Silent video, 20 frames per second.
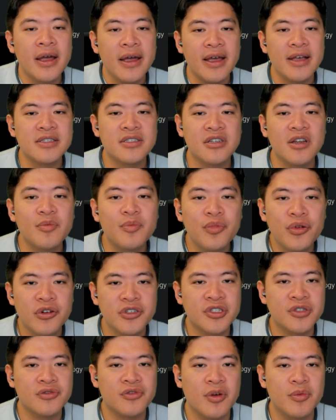It's going to
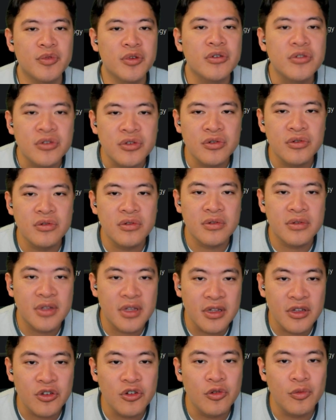push crypto to
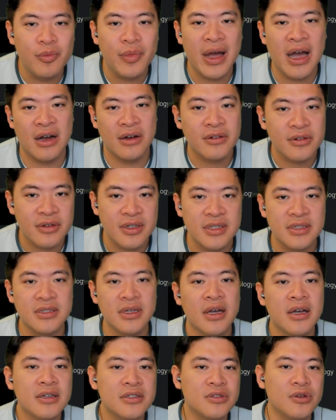the new
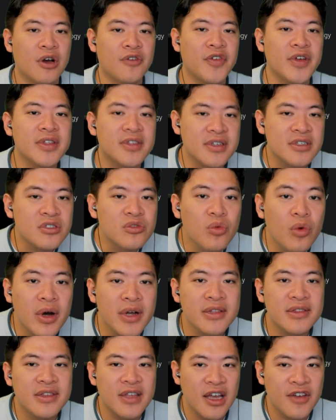boundaries. So I think this
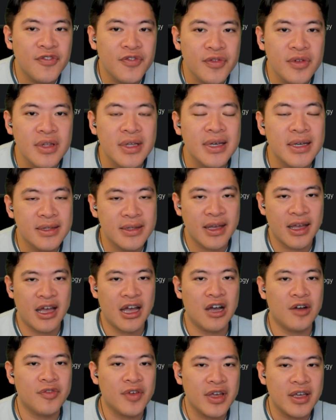one, definitely, they
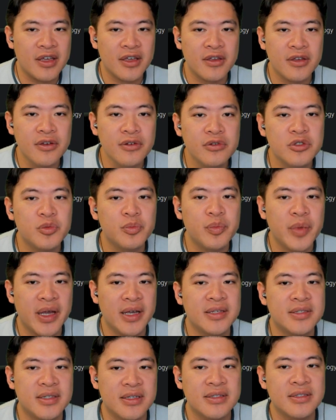have a huge
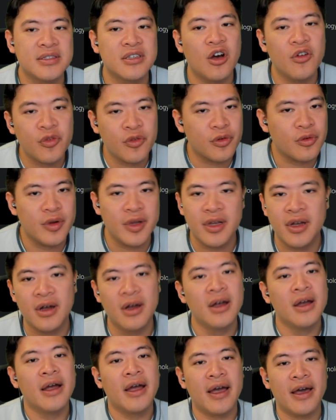base in South Korea.